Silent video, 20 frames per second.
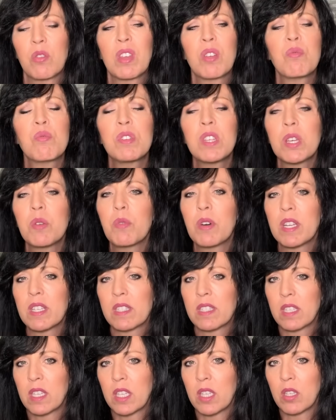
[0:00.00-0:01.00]
They really want to
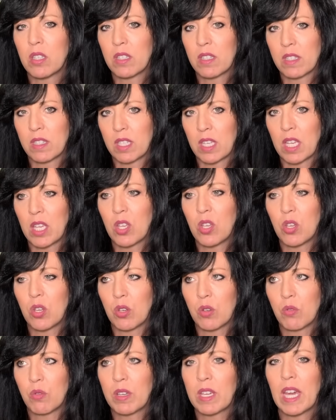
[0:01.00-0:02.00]
see, see
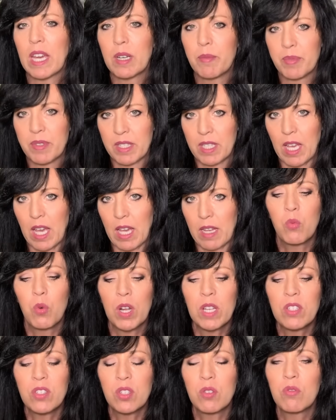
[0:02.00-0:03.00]
you get upset.
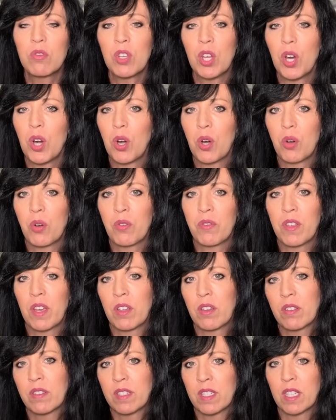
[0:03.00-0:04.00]
Once you know that
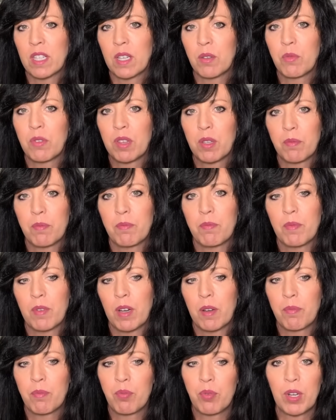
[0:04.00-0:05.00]
you're dealing with a,
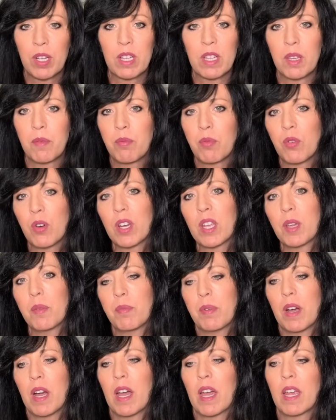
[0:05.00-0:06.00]
a prickly
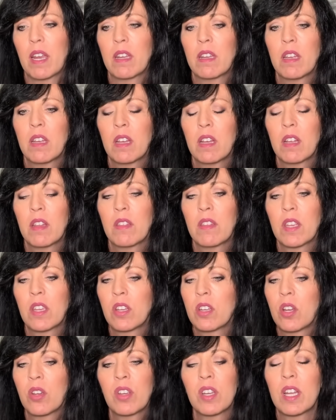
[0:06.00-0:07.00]
porcupine, then you
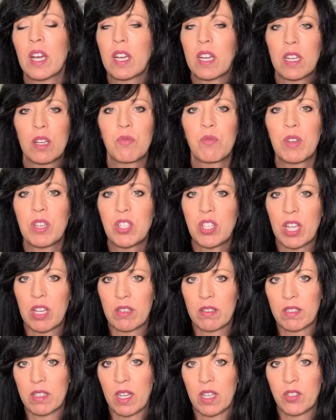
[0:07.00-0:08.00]
know you're not going to reach out
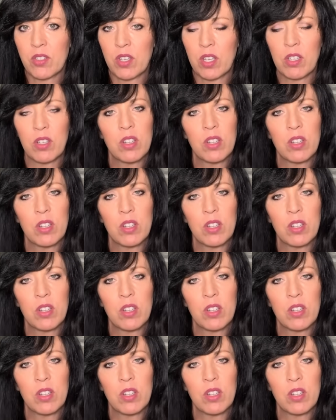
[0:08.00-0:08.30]
and touch it.